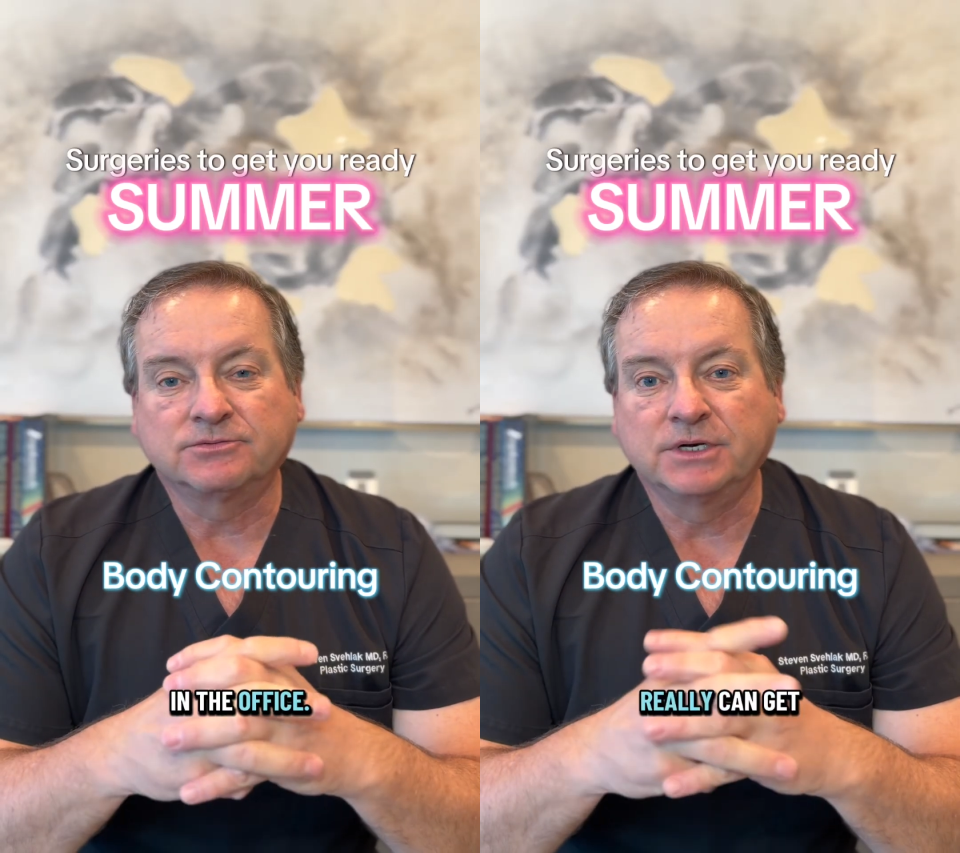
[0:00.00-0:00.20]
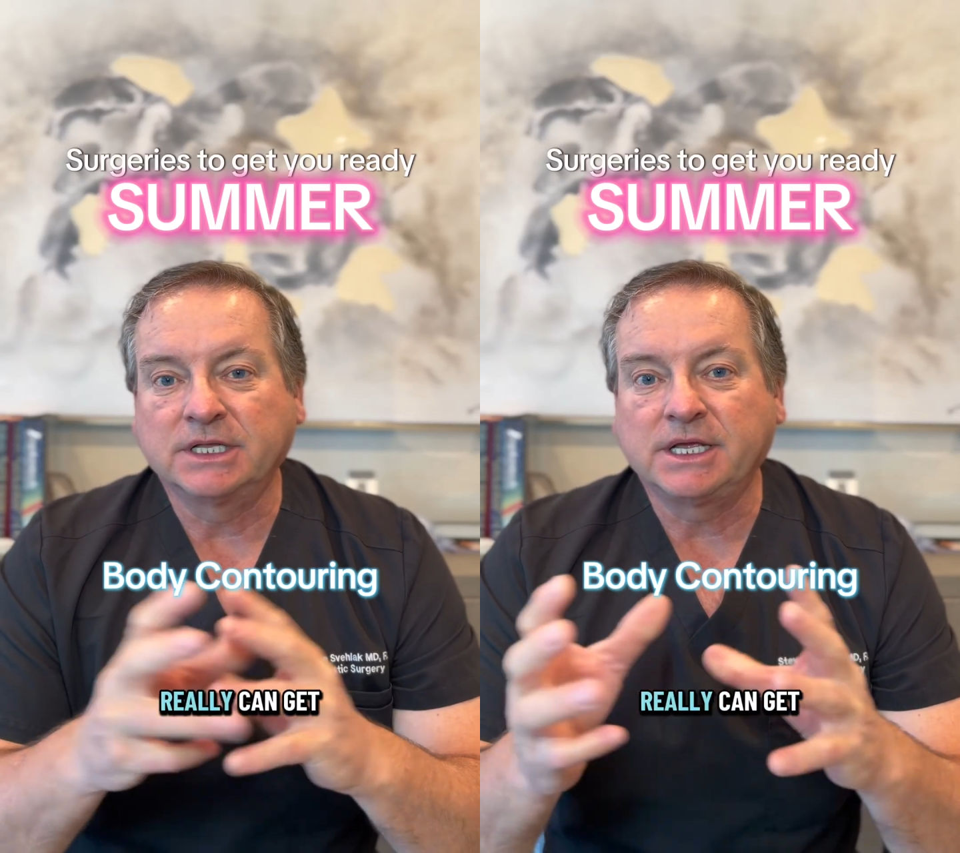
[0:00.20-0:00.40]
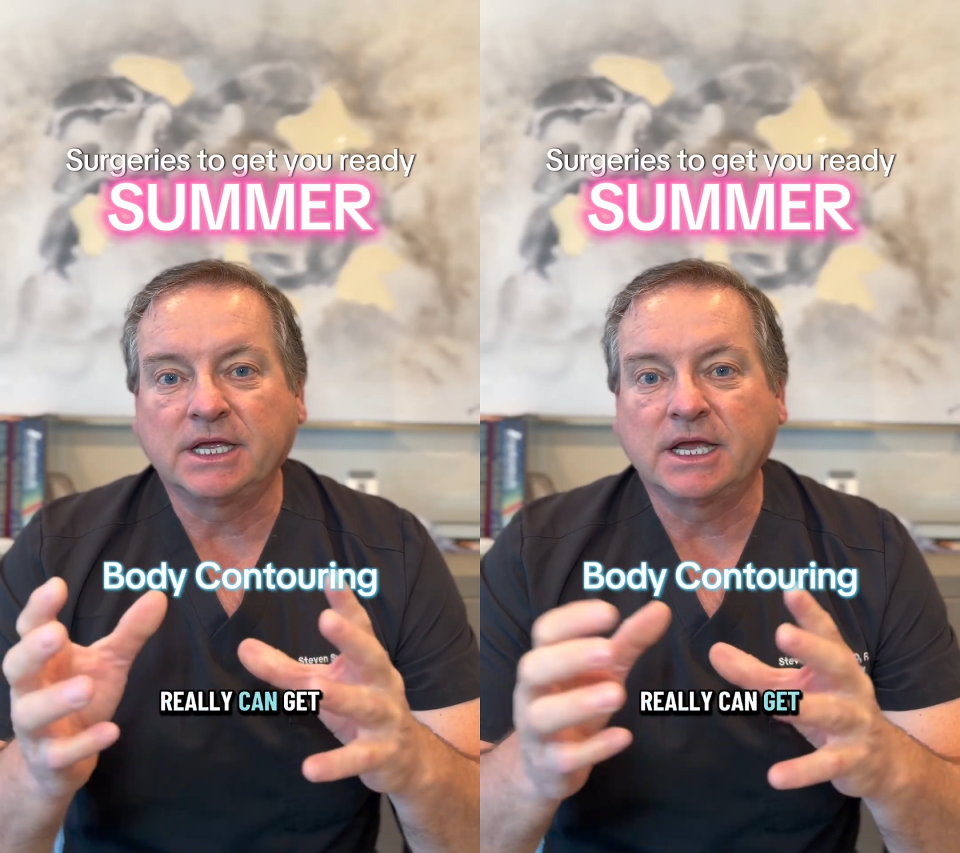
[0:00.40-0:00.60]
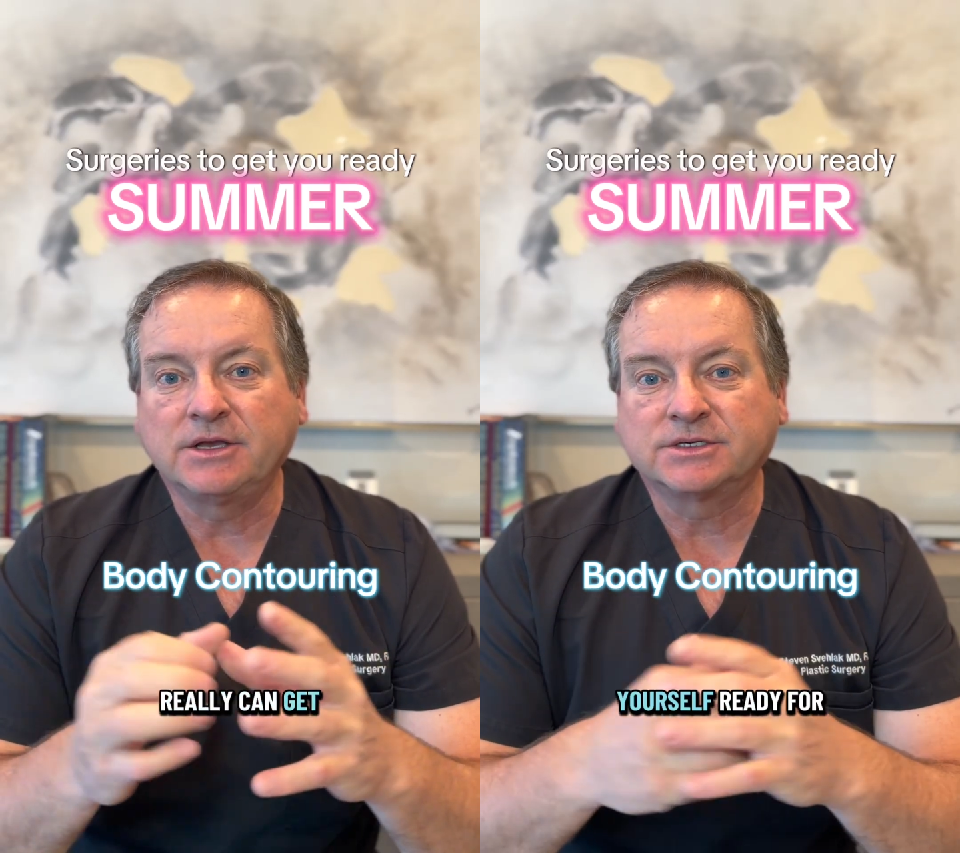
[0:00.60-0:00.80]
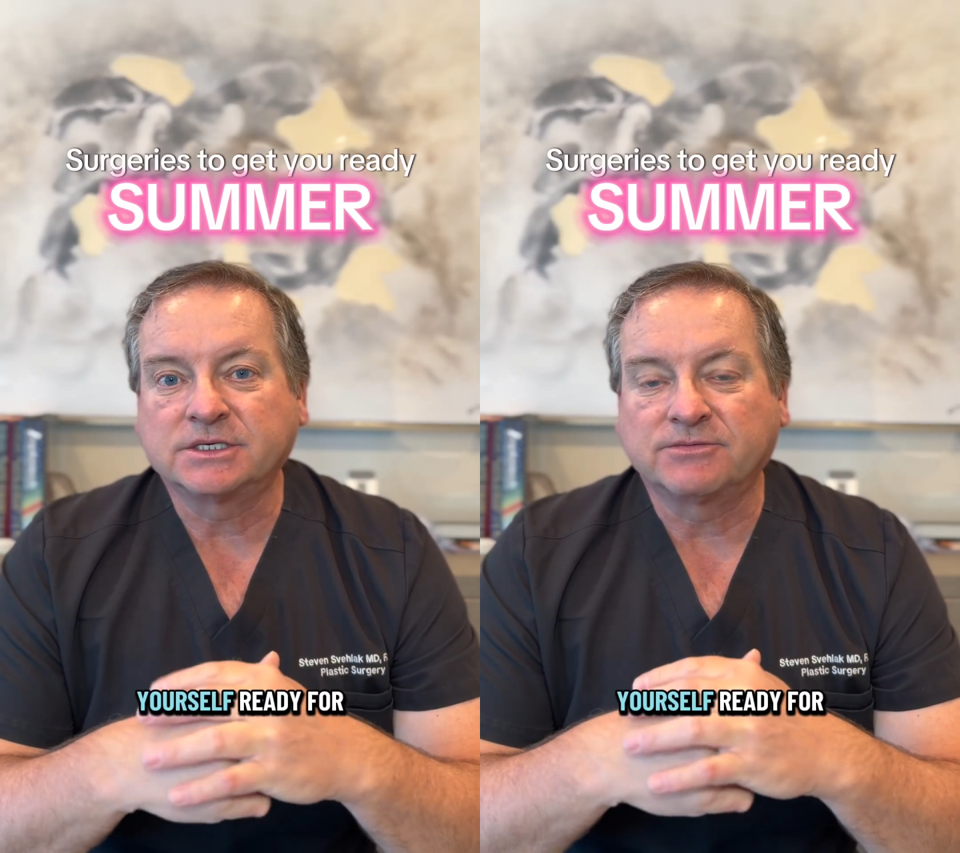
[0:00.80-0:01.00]
Really can get
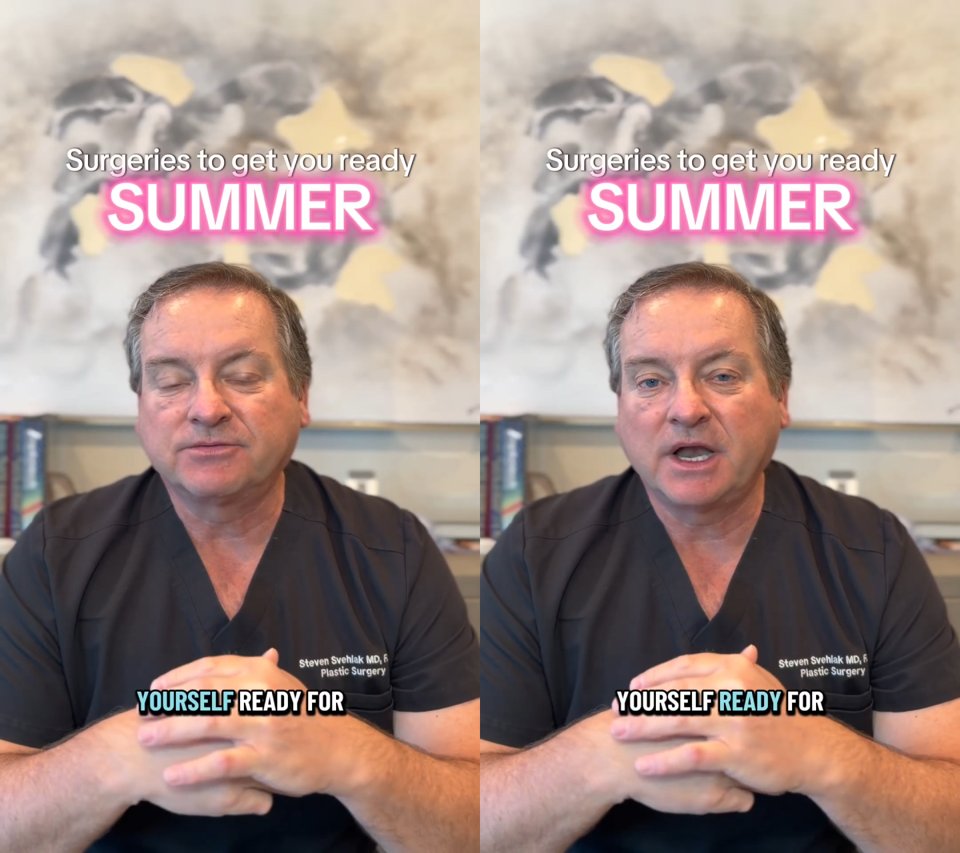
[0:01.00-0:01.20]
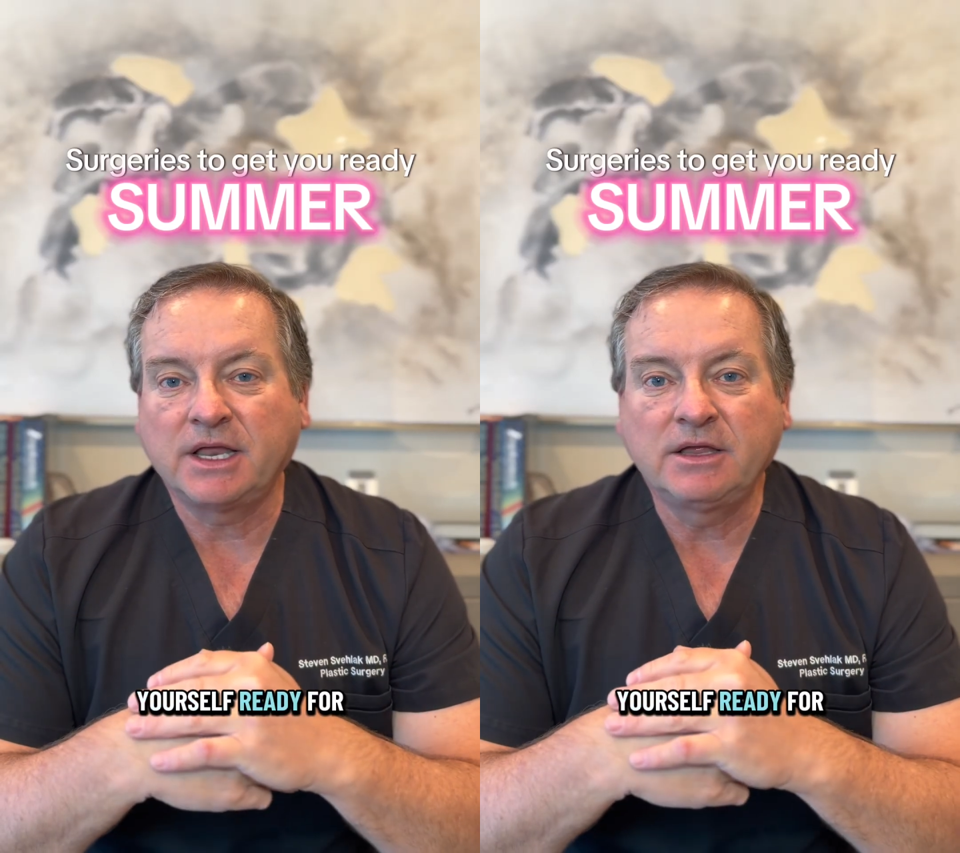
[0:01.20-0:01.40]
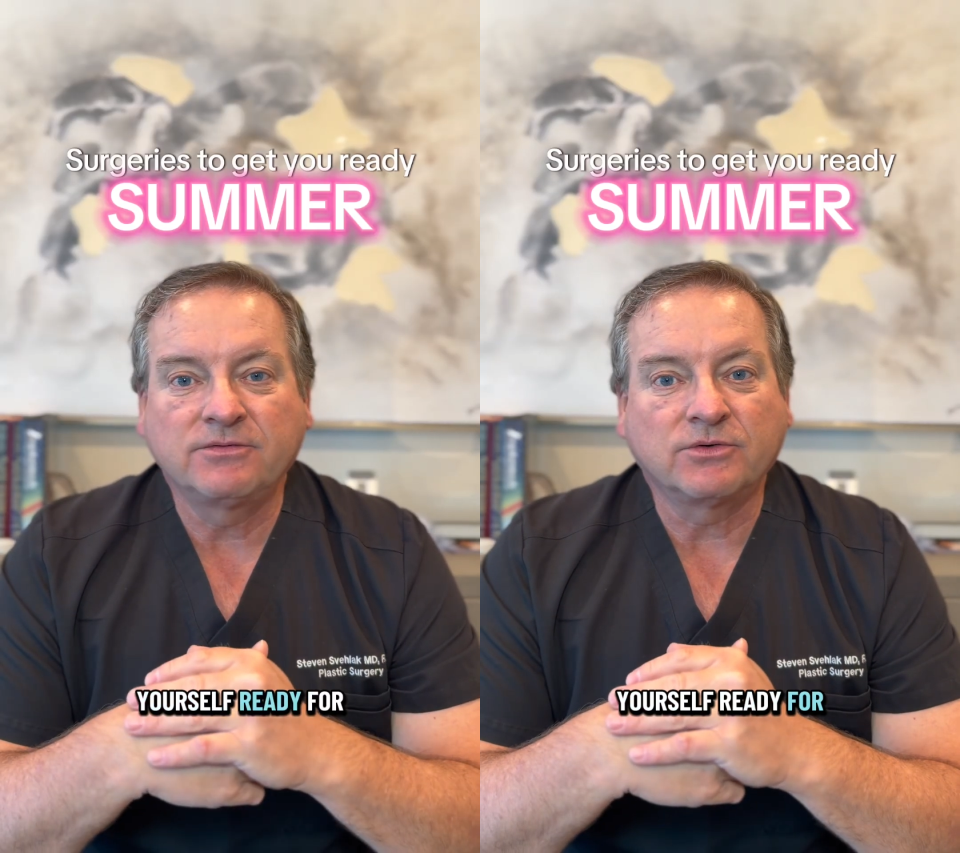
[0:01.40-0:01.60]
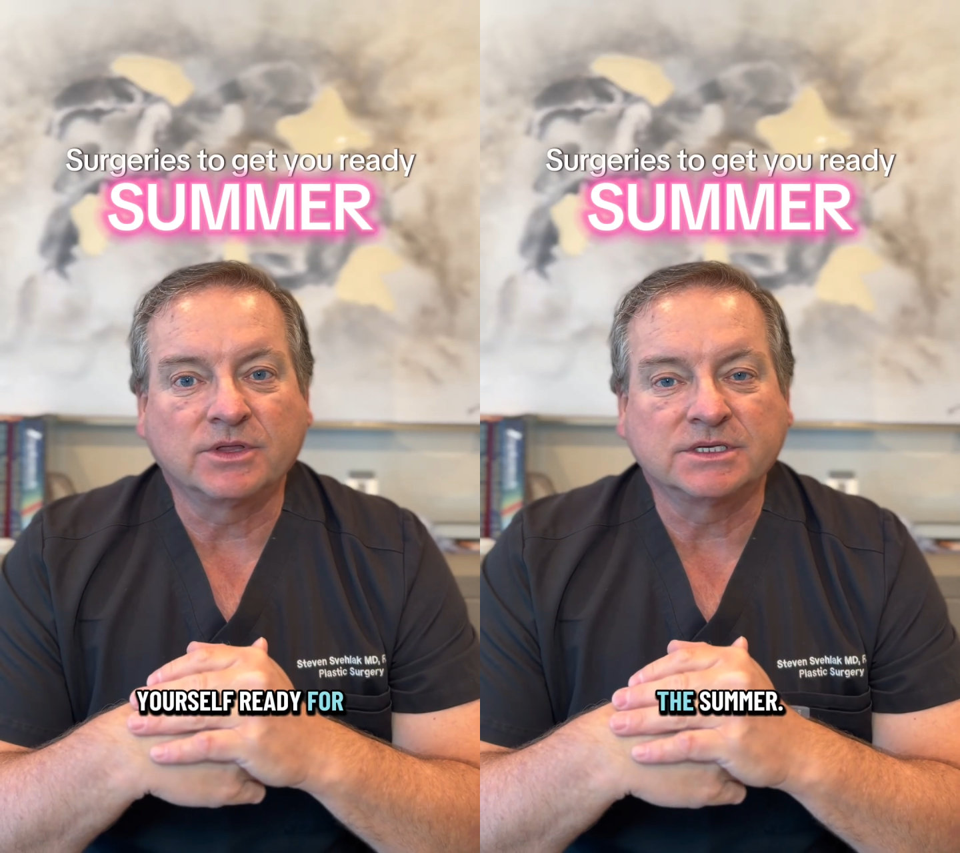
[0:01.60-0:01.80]
yourself ready for the